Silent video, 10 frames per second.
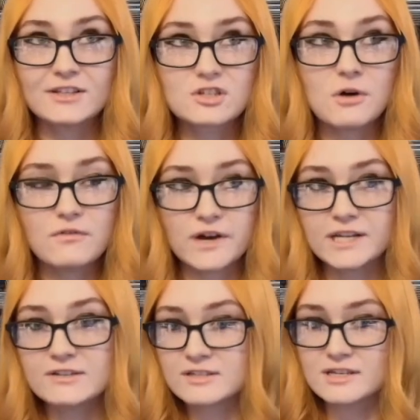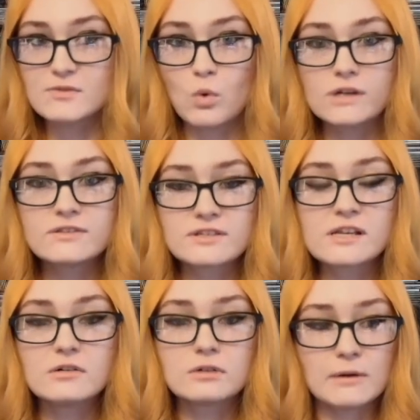It's so funny to see one
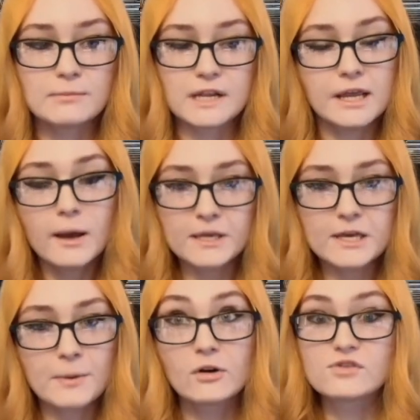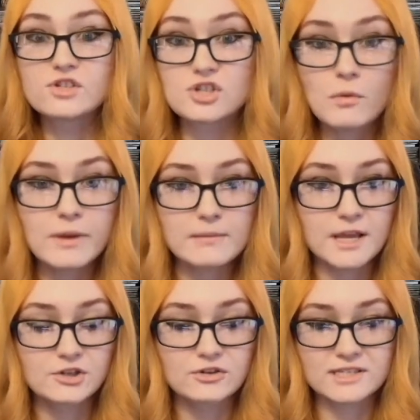single company be a part of so many
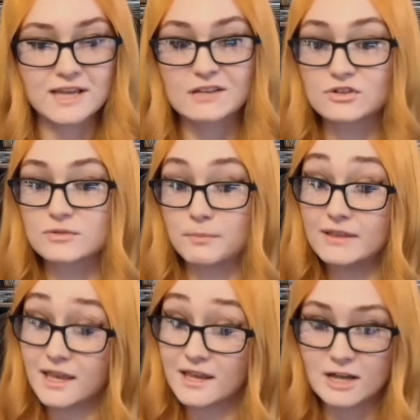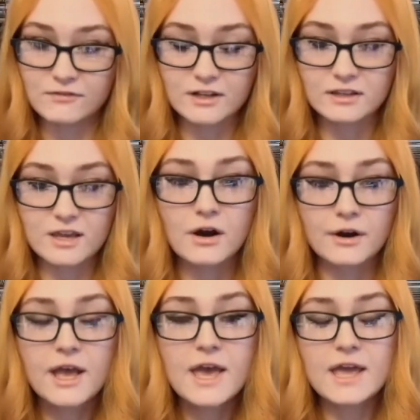major disasters, but they definitely are.